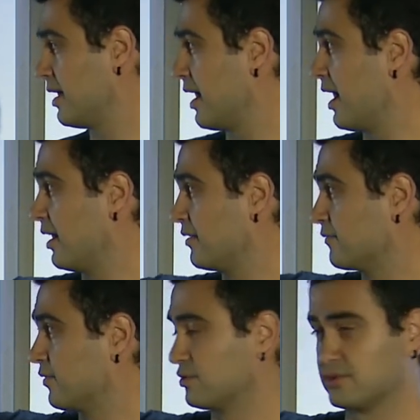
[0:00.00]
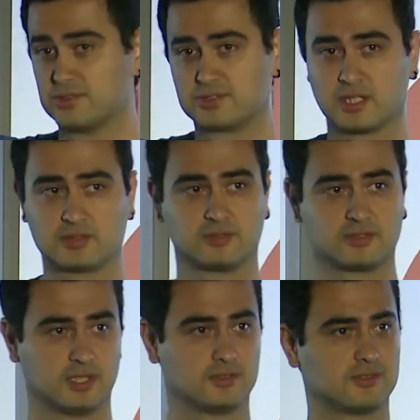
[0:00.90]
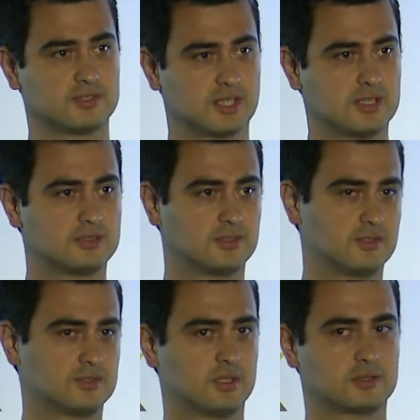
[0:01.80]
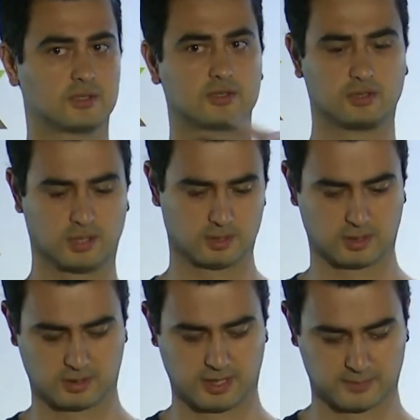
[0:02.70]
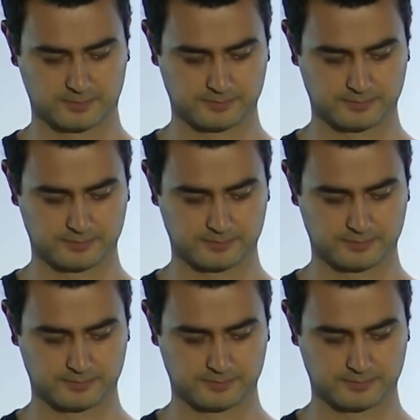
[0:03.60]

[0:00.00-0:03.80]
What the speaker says: And for the result, to see the result, result.cloya.net.